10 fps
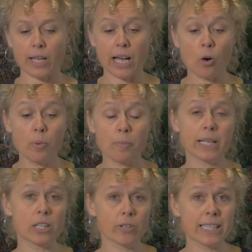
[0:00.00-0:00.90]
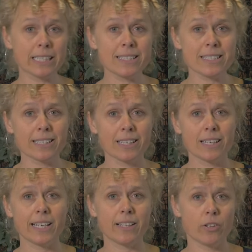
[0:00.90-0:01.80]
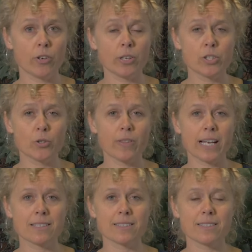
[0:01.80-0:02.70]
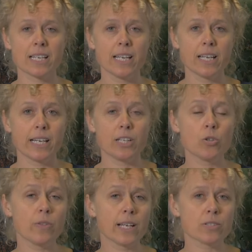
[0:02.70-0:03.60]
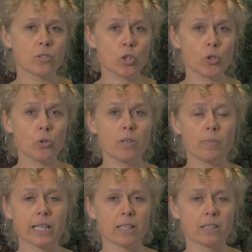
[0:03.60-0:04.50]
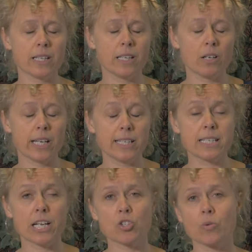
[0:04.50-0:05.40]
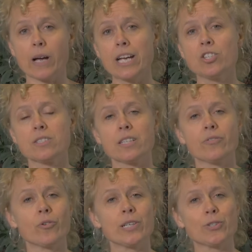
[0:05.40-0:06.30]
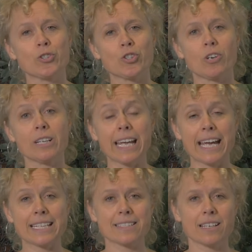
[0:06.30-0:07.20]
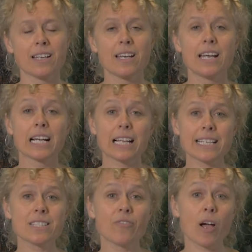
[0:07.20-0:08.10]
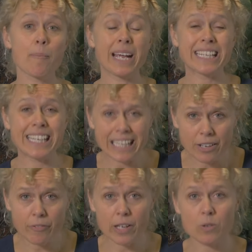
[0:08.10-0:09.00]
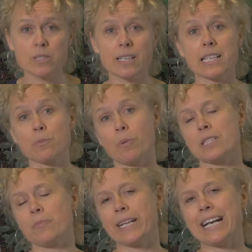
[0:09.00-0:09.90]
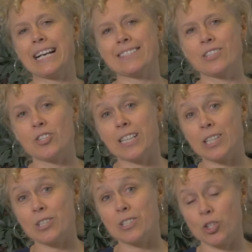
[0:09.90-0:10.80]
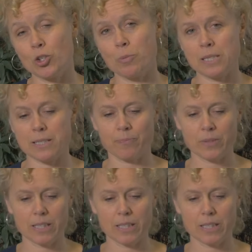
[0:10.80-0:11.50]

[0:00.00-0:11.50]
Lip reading: Album and Greenland in early 2000s, in 2002 the International Agency for Research on Cancer classified magnetic fields as possibly carcinogenic to humans.